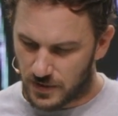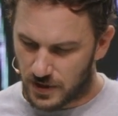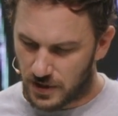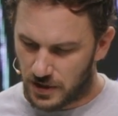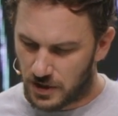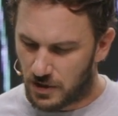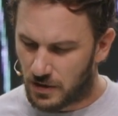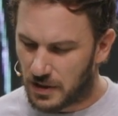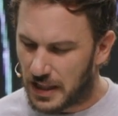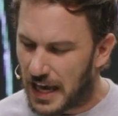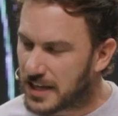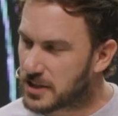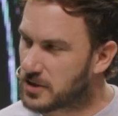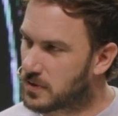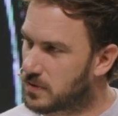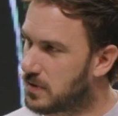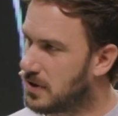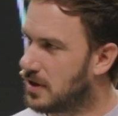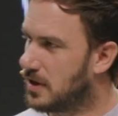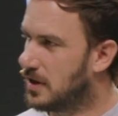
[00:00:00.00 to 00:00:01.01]
You know,
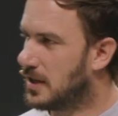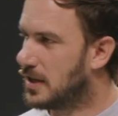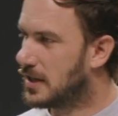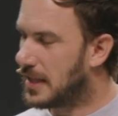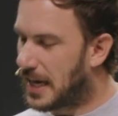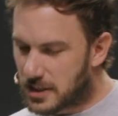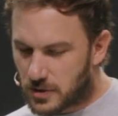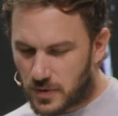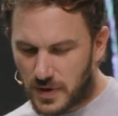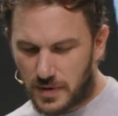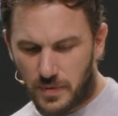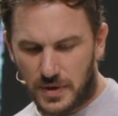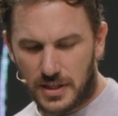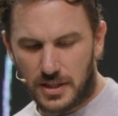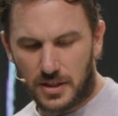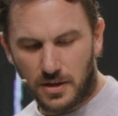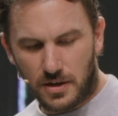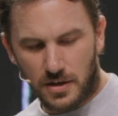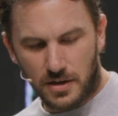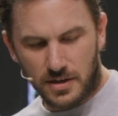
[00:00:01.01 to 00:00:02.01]
last week we
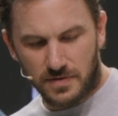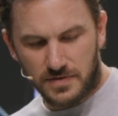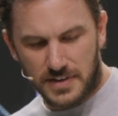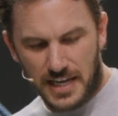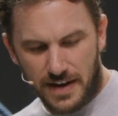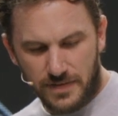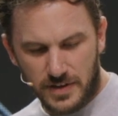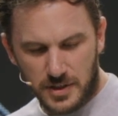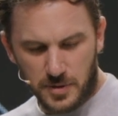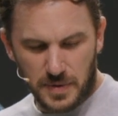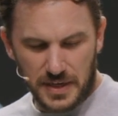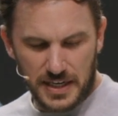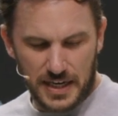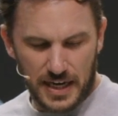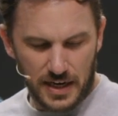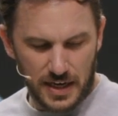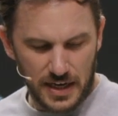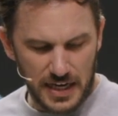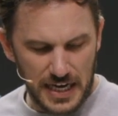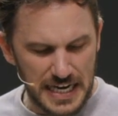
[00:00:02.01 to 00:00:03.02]
learned of David's
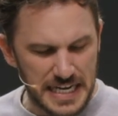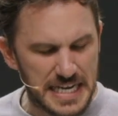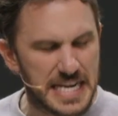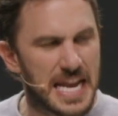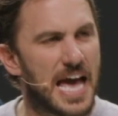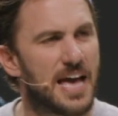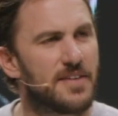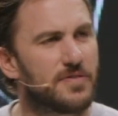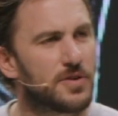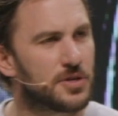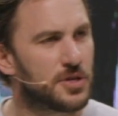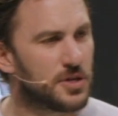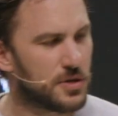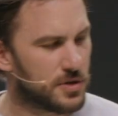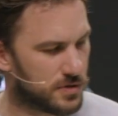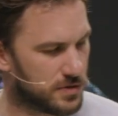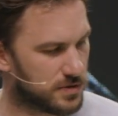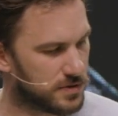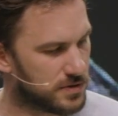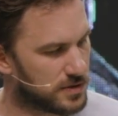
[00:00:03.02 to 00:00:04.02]
beginning. He never
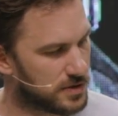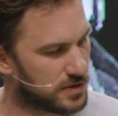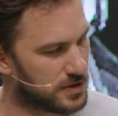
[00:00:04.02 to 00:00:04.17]
knew,